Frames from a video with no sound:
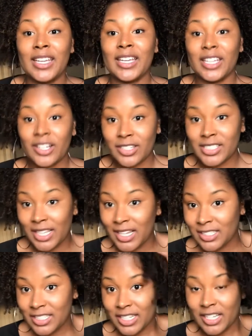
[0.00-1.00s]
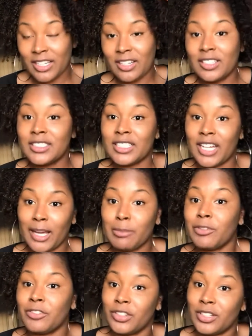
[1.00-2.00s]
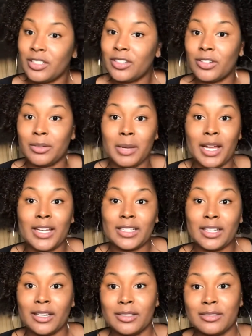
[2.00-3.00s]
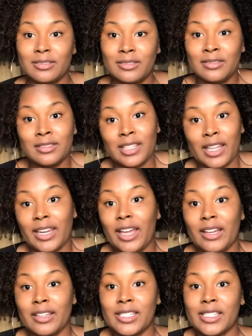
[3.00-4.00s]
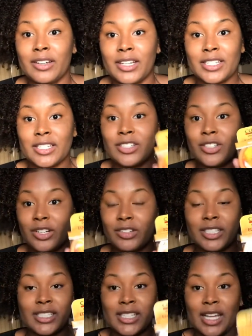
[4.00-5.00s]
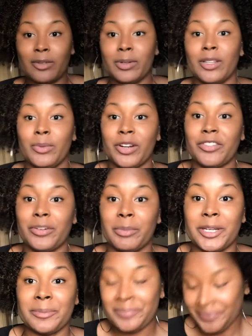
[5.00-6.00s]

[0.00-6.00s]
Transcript: Eco Styler gel the night before or mine don't lay down. So edge control does not really work for me.